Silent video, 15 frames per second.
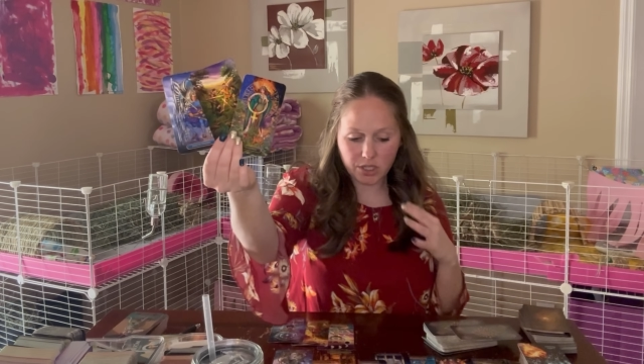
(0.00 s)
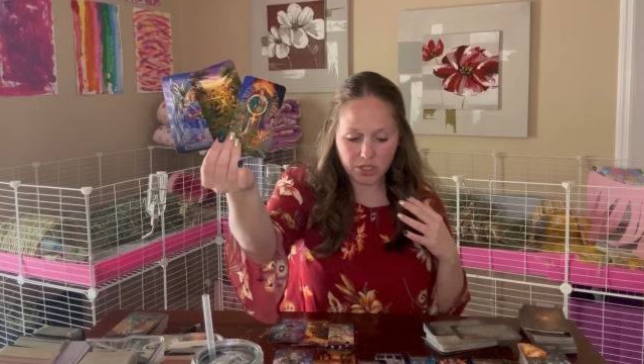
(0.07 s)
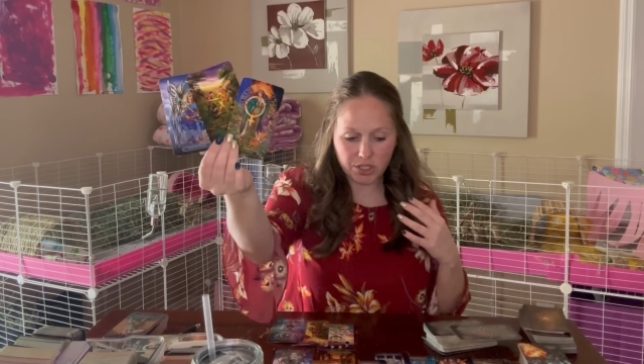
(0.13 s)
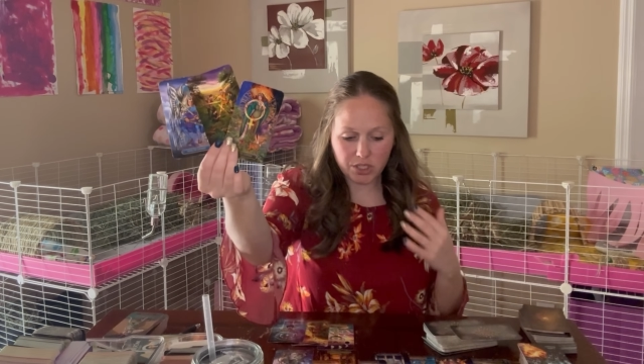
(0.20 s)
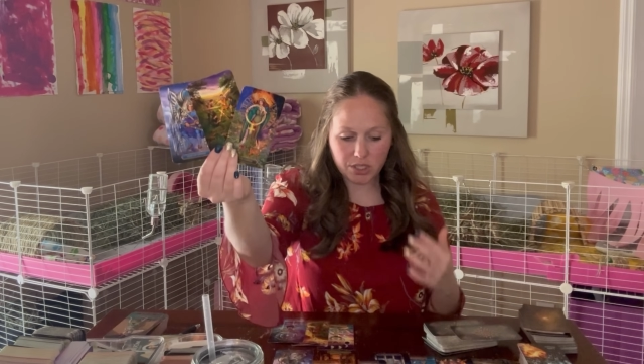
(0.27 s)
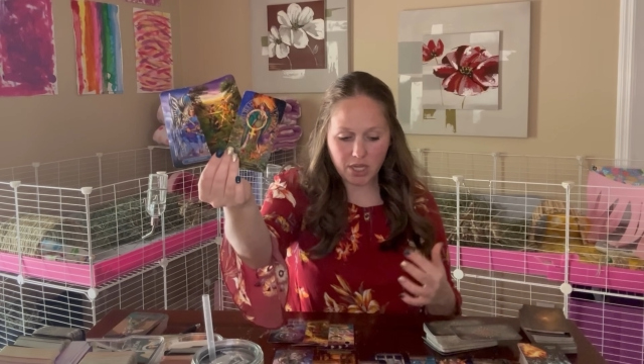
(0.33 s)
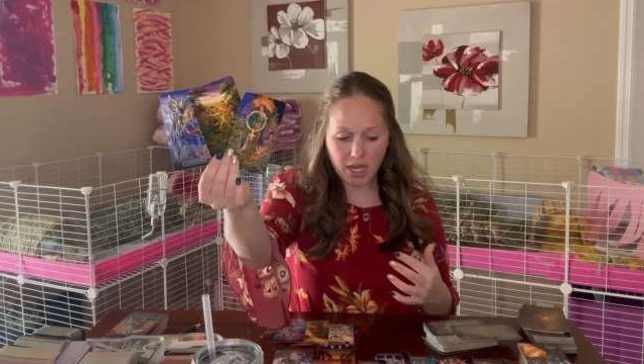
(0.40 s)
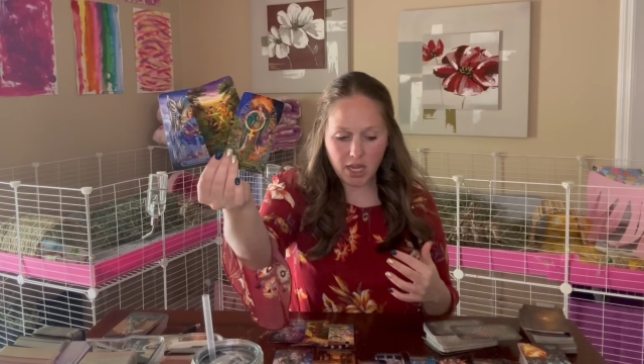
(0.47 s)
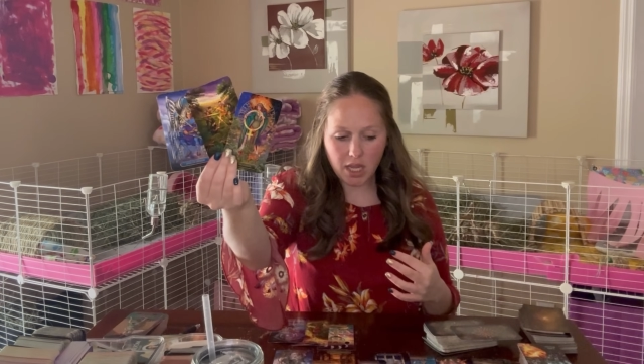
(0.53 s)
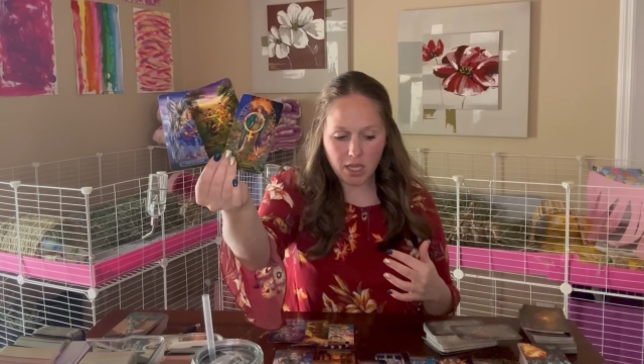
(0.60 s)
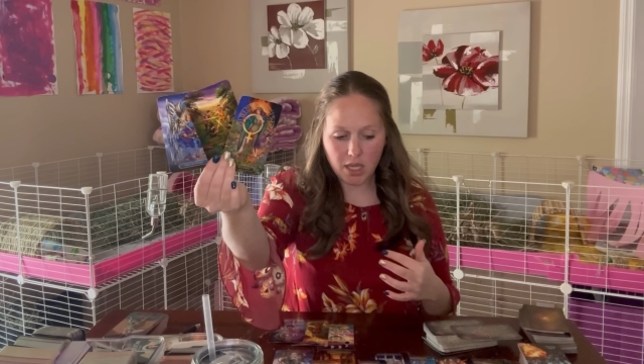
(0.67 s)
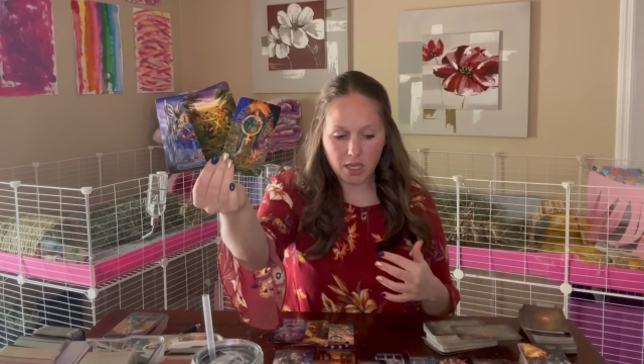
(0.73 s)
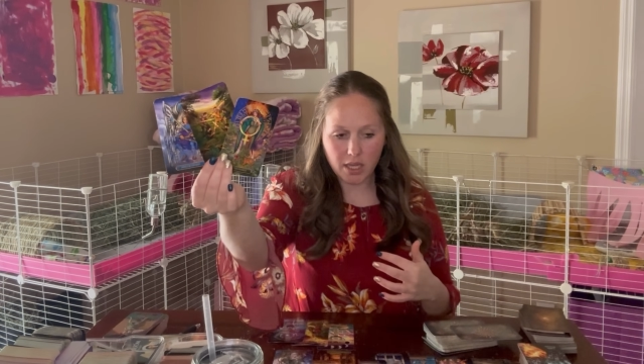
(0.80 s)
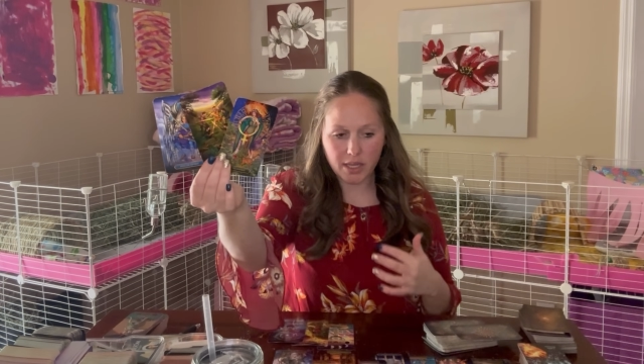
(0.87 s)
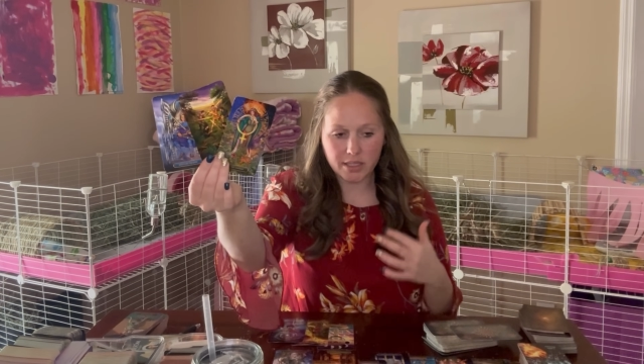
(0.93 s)
is
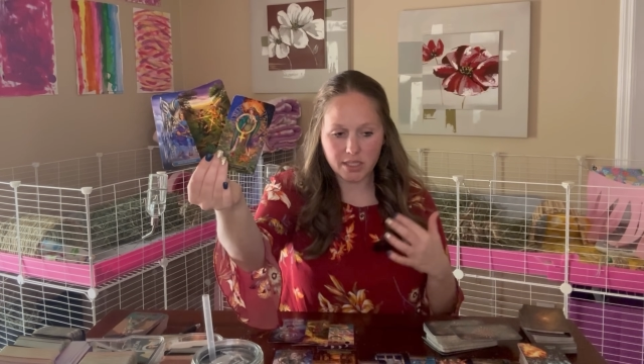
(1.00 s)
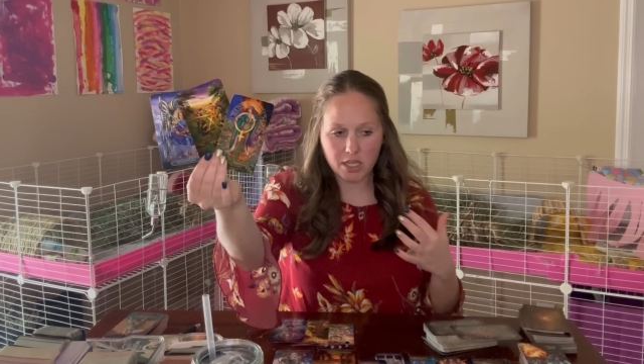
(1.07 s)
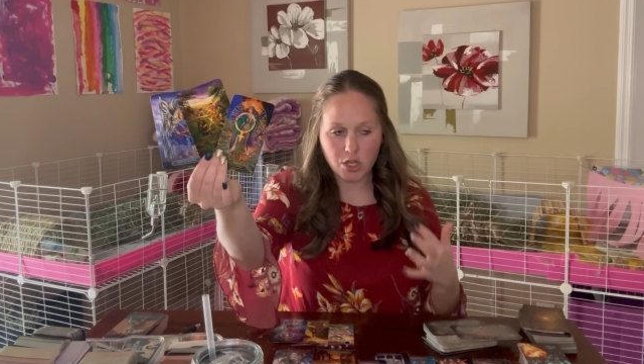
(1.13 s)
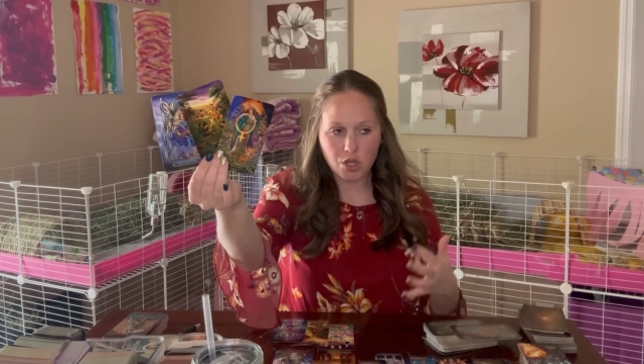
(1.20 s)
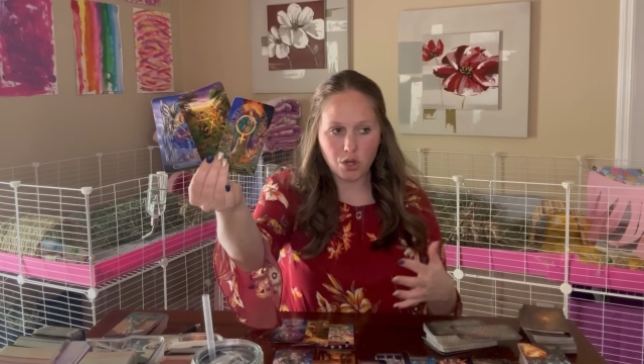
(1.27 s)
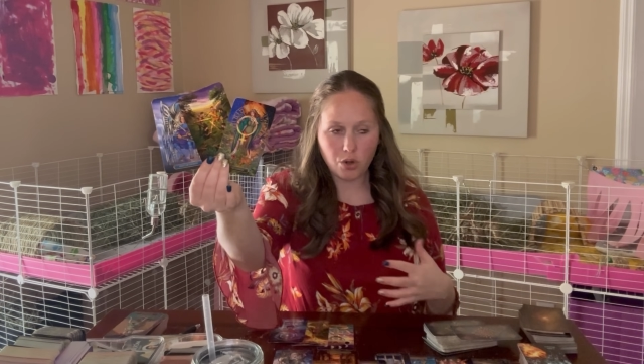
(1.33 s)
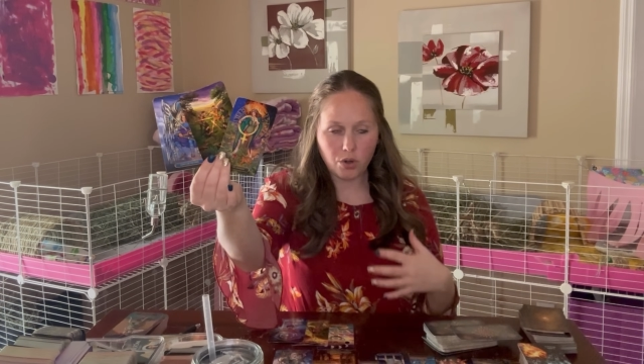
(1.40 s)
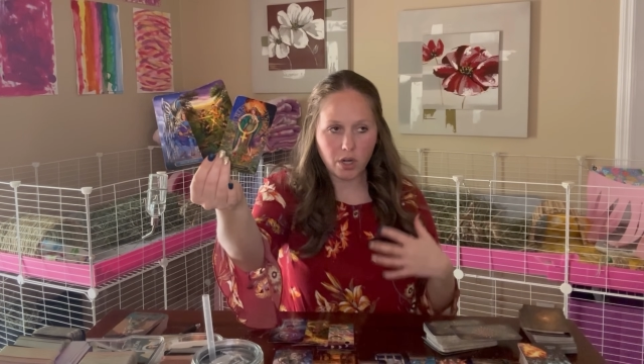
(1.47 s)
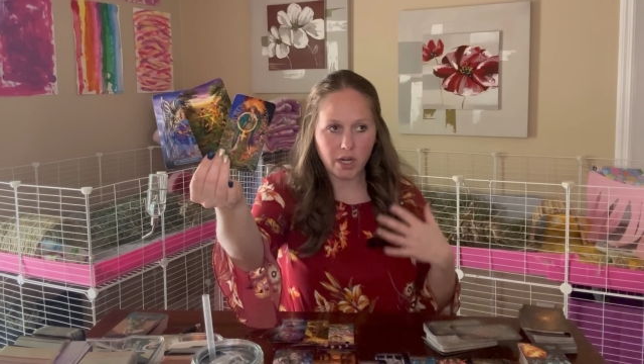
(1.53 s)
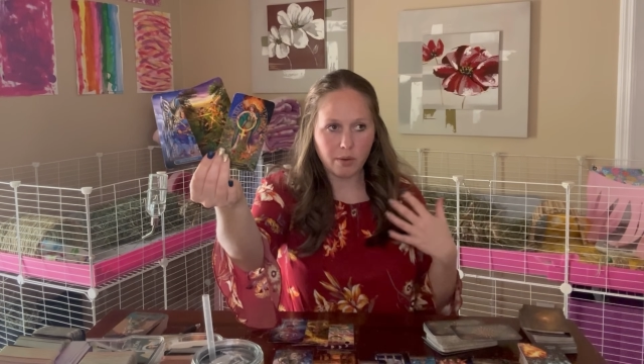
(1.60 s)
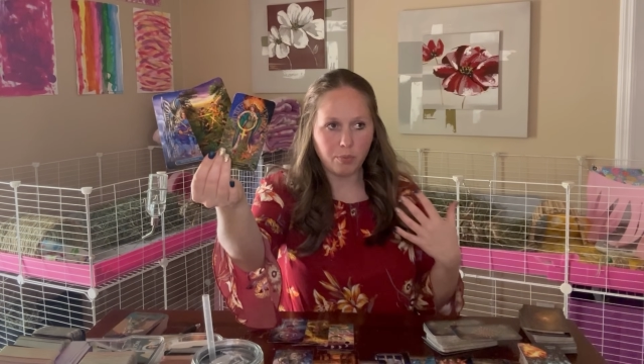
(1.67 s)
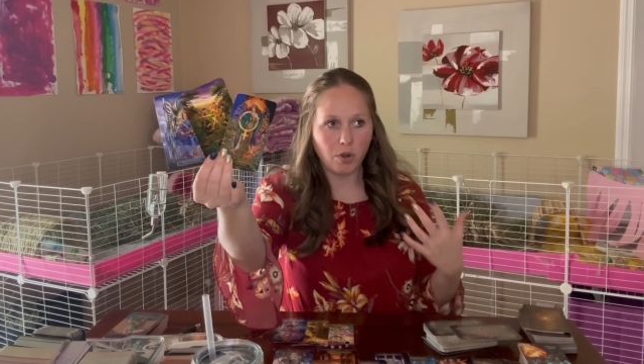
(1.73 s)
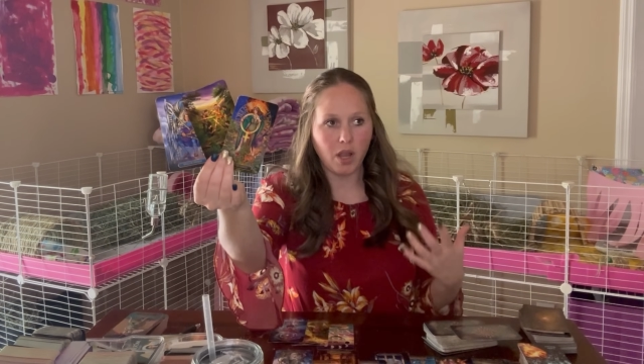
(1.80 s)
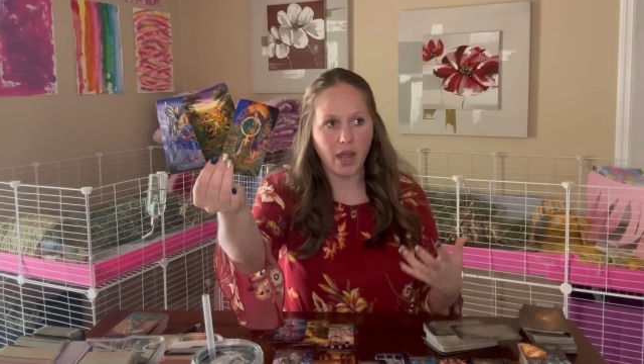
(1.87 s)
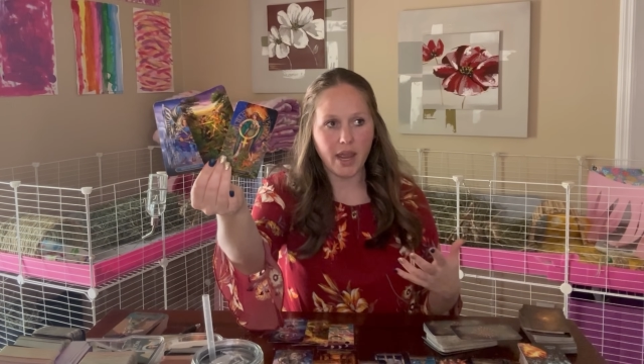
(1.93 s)
seeing is that you're at
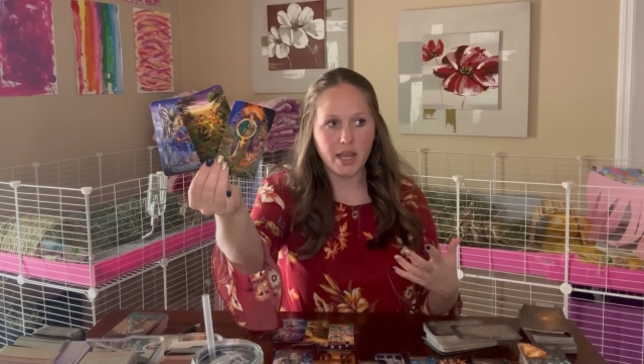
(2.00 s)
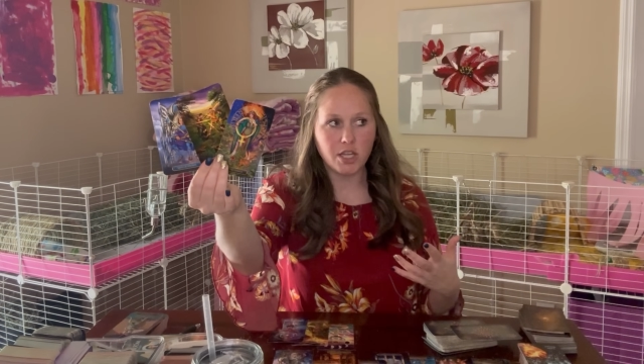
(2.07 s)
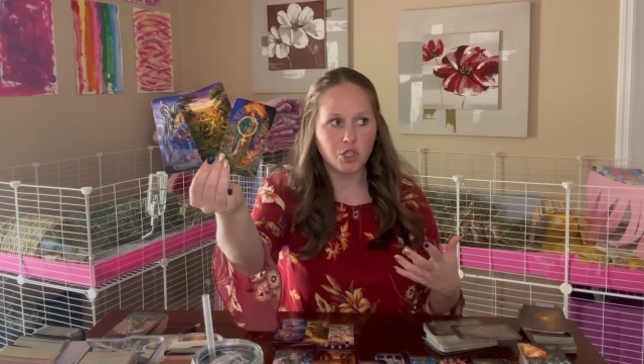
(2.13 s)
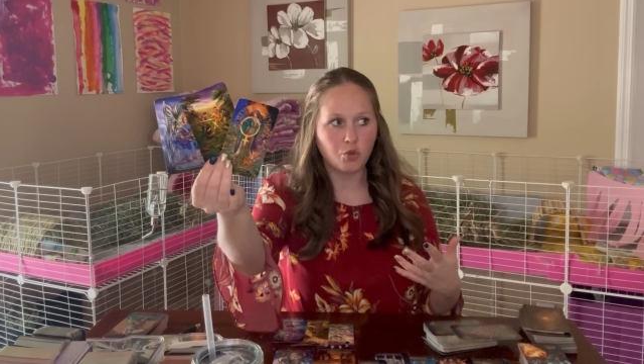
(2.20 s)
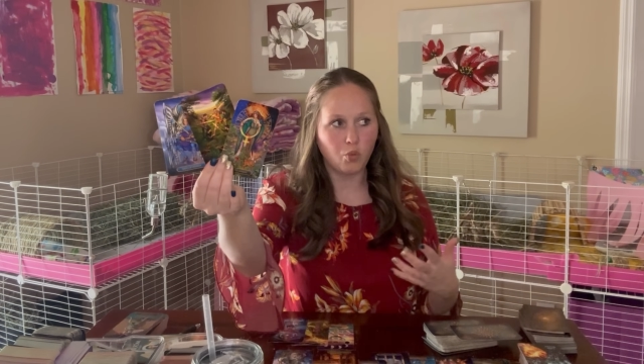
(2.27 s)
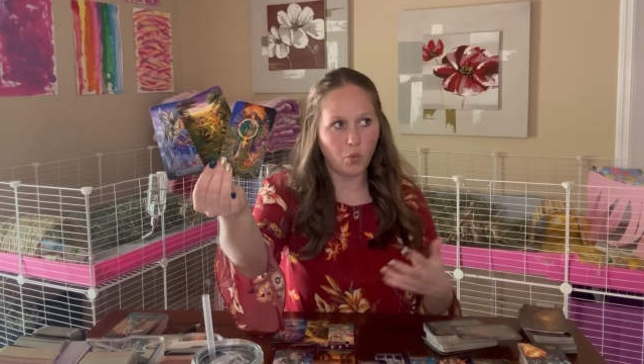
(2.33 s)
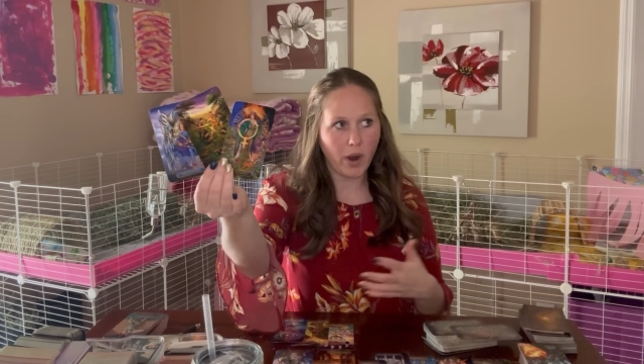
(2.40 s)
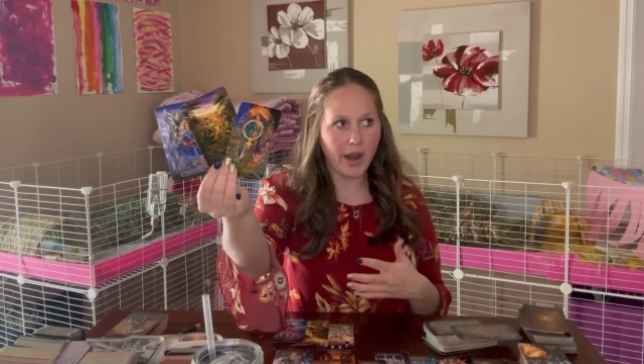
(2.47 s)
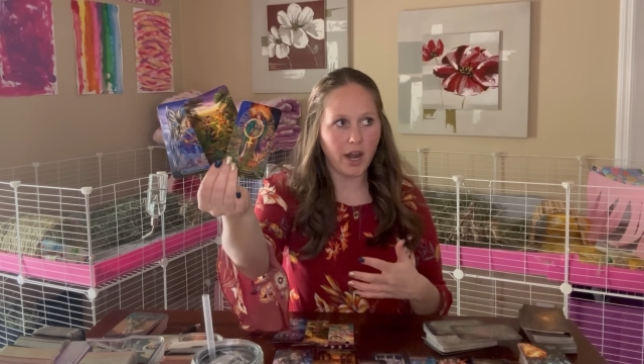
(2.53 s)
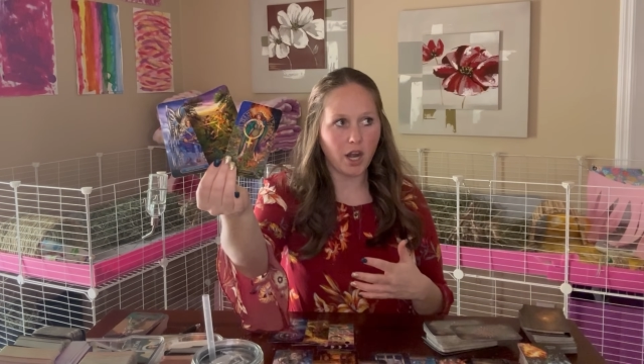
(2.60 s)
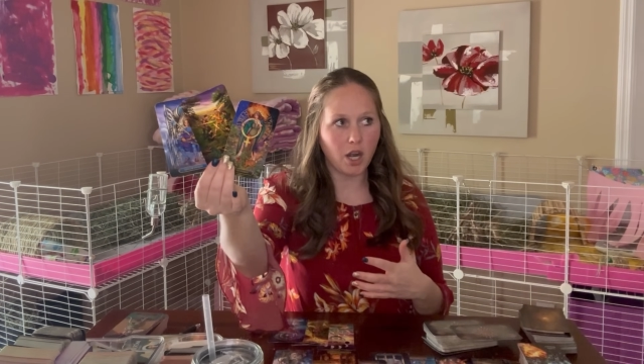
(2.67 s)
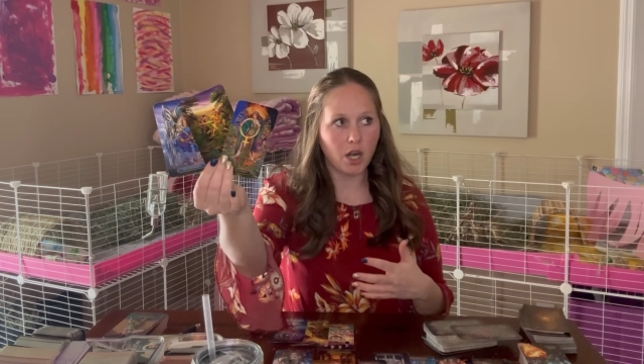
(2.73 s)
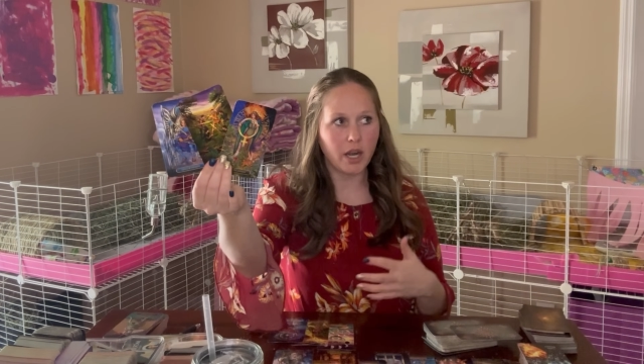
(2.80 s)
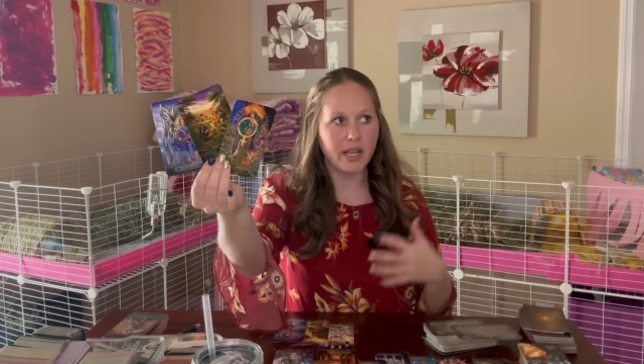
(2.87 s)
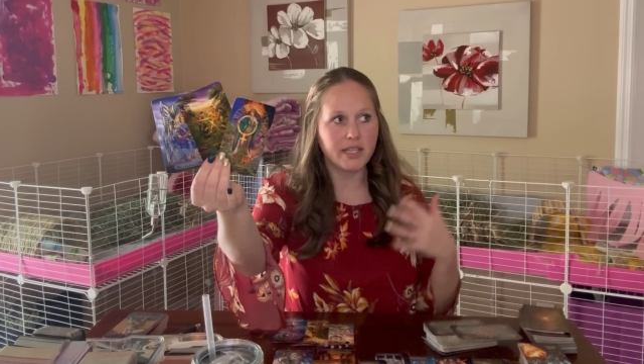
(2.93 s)
a place where